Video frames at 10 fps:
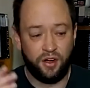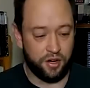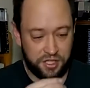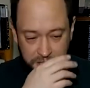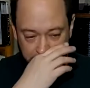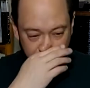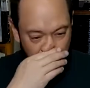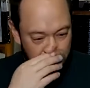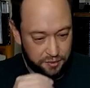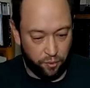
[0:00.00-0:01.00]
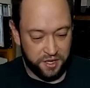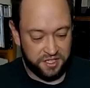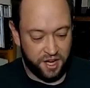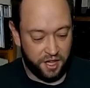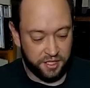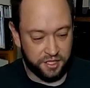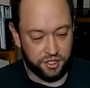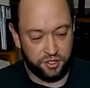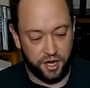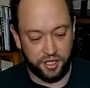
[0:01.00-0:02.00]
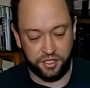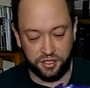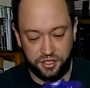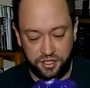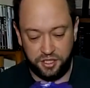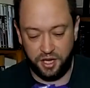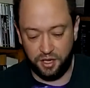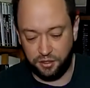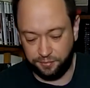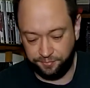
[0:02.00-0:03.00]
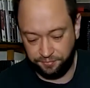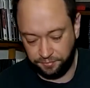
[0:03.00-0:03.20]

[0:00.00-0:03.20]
are stiff. They're just one solid construction. So